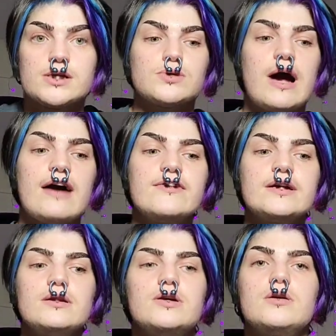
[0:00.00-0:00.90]
So
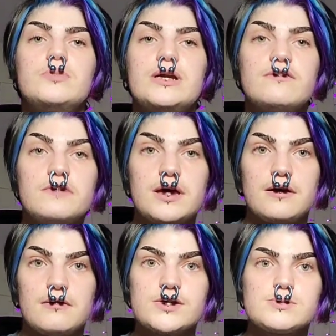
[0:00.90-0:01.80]
having a little bit of
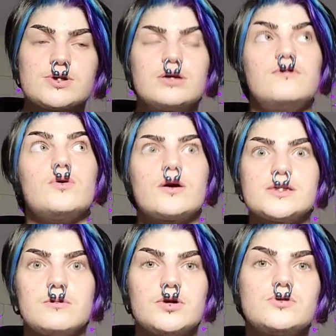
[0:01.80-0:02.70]
give, especially if you are
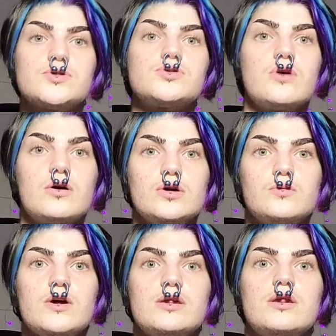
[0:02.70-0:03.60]
someone who's
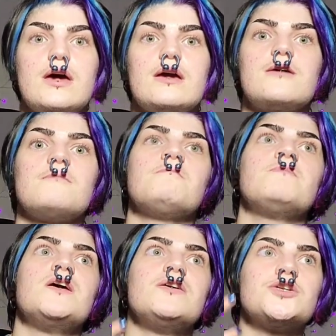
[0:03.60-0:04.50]
struggled with like
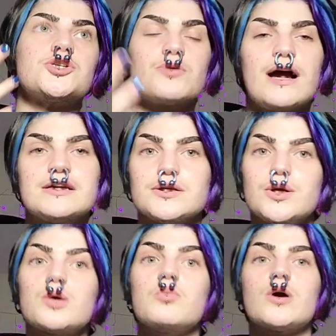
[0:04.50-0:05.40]
trying to
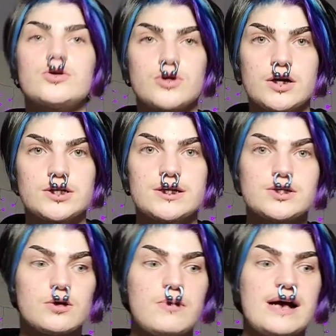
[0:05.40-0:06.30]
look more
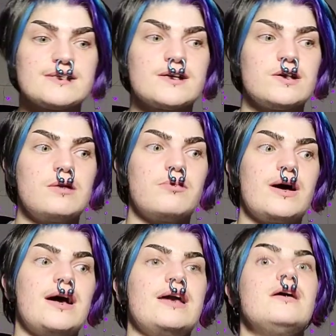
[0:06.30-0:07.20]
androgynous or masculine
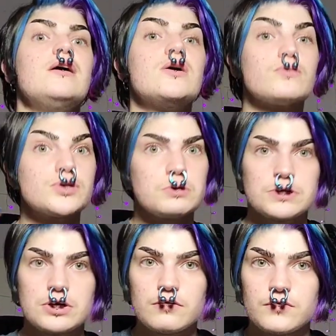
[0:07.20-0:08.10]
by
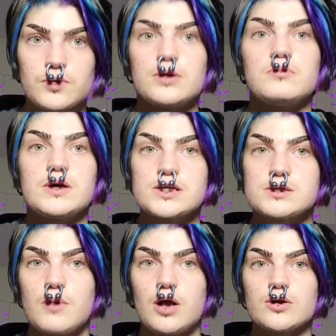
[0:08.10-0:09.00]
restricting your food and being
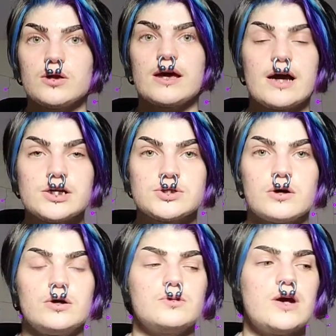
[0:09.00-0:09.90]
smaller, like I
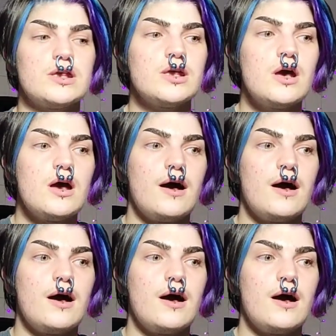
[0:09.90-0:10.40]
struggled with,